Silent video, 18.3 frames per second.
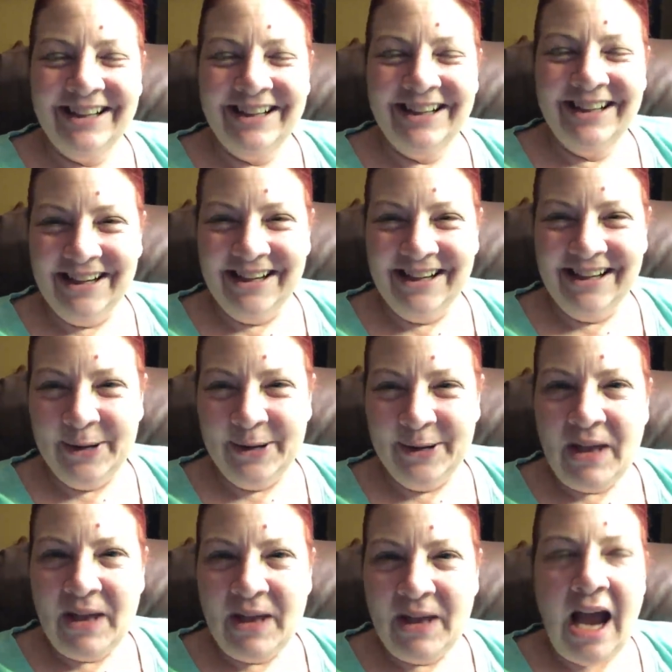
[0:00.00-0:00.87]
Yeah.
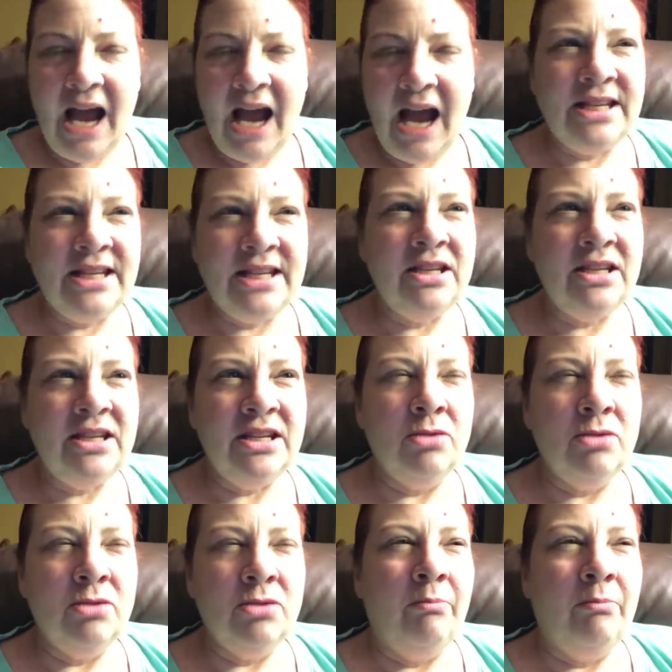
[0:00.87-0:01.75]
I tend to
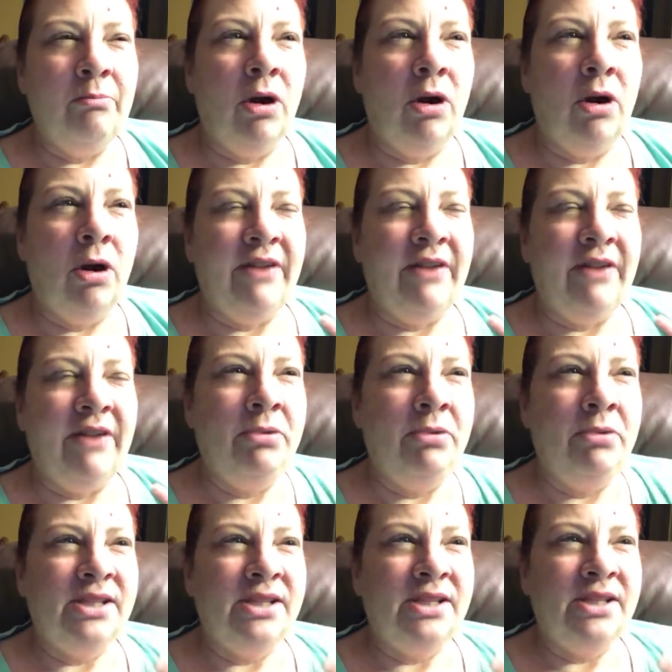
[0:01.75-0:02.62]
do it more if I
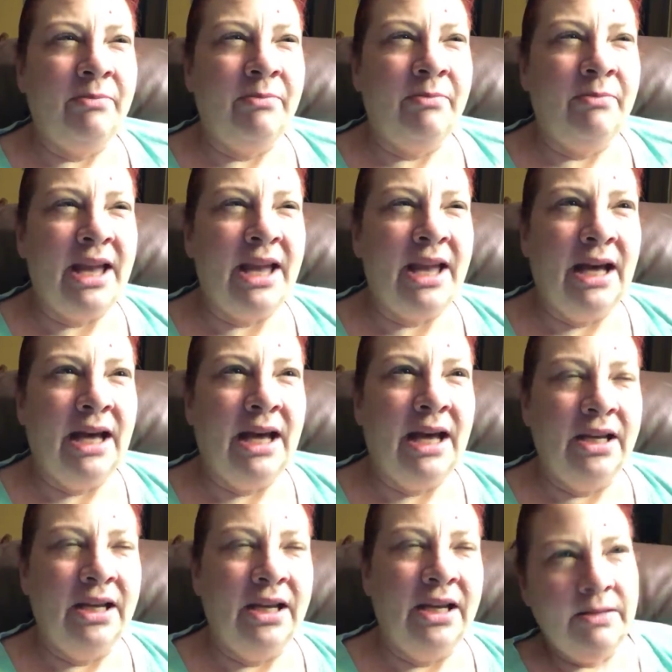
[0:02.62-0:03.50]
put something on.
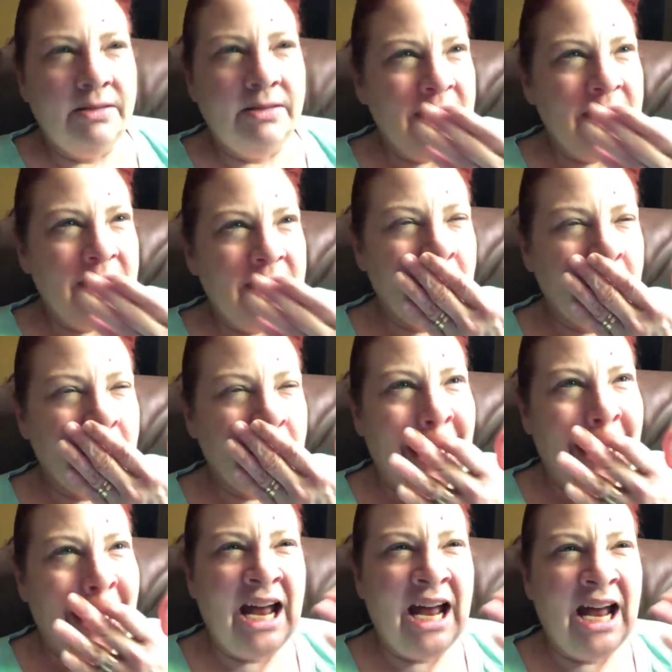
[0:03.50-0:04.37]
Like sometimes when I
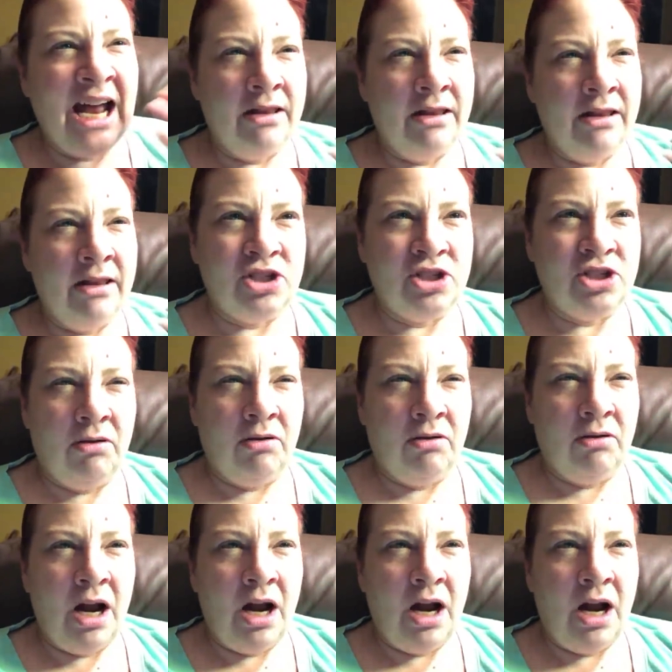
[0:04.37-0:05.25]
get out of the
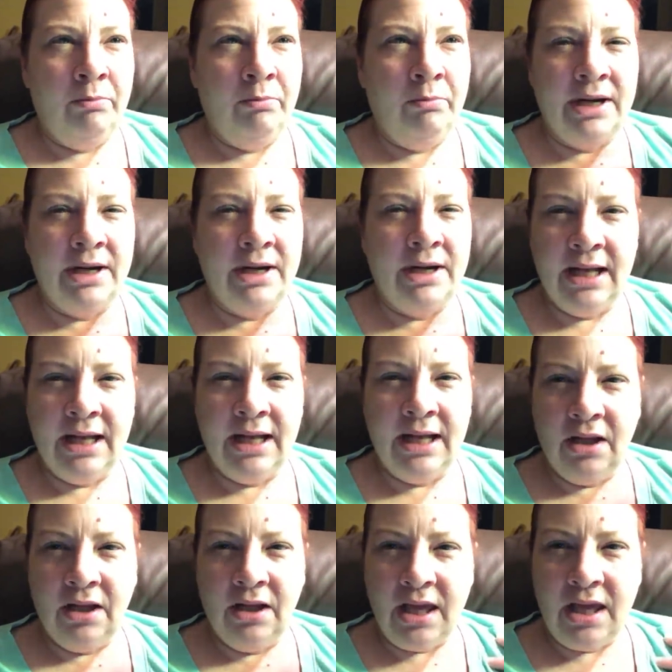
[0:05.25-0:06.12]
shower, I'll put on
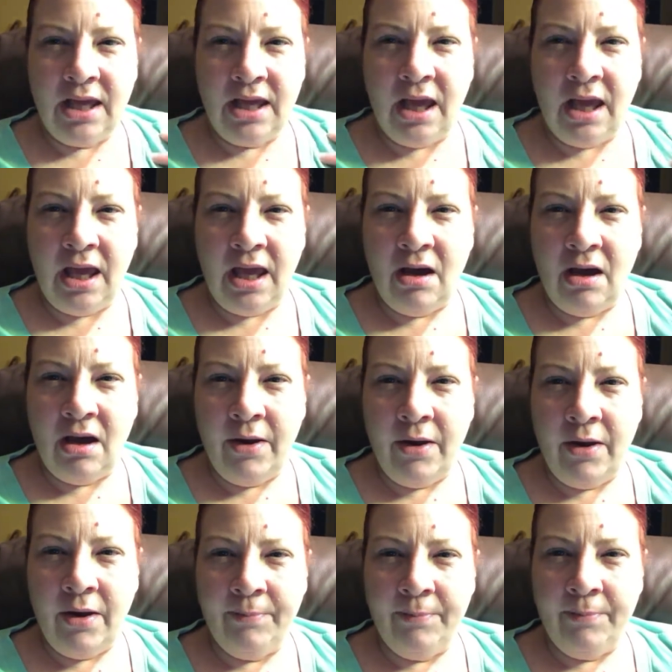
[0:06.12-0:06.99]
like a
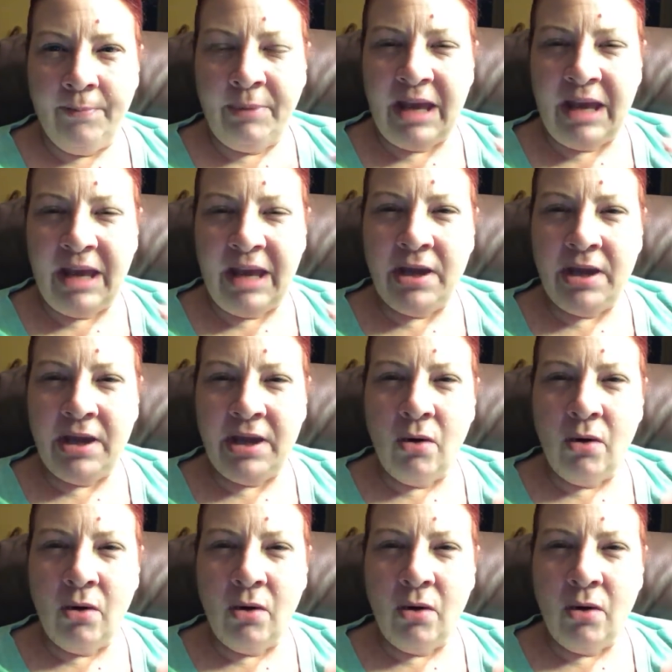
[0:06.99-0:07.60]
um, baby